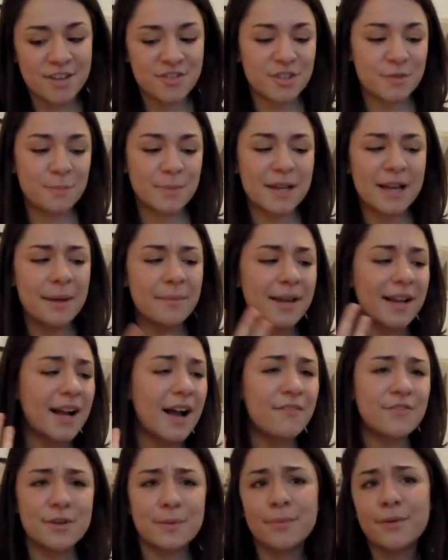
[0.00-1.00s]
and just becoming
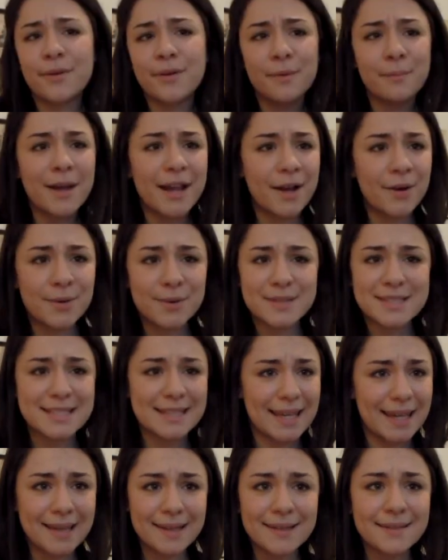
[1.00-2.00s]
comfortable in my own
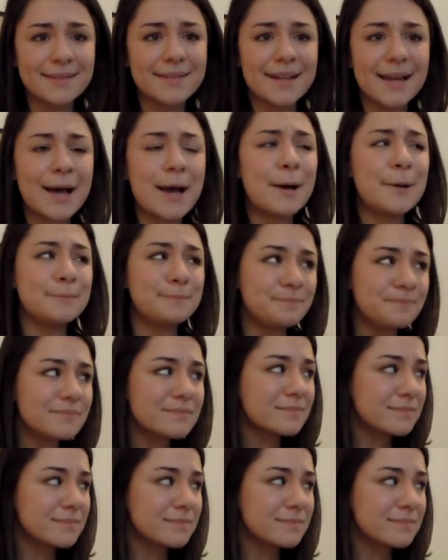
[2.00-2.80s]
skin. Yeah.